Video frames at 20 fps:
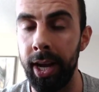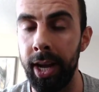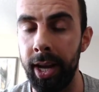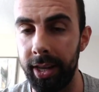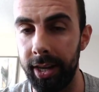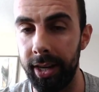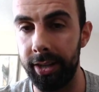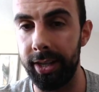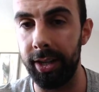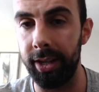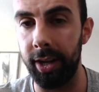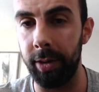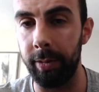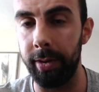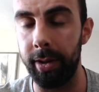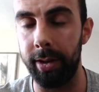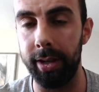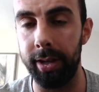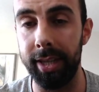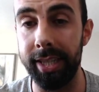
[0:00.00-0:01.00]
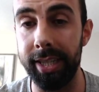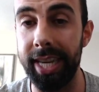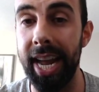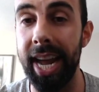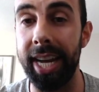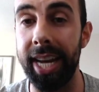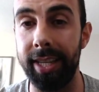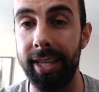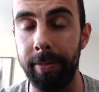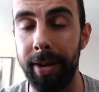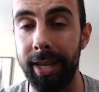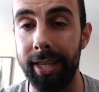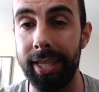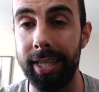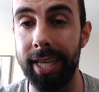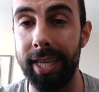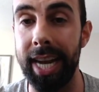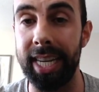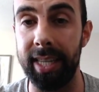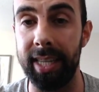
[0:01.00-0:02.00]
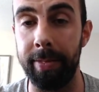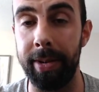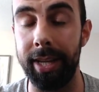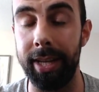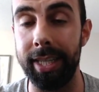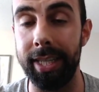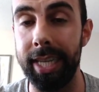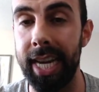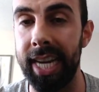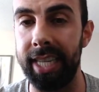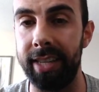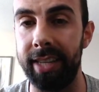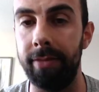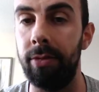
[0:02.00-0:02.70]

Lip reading: They're dealing with stacks upon stacks upon stacks.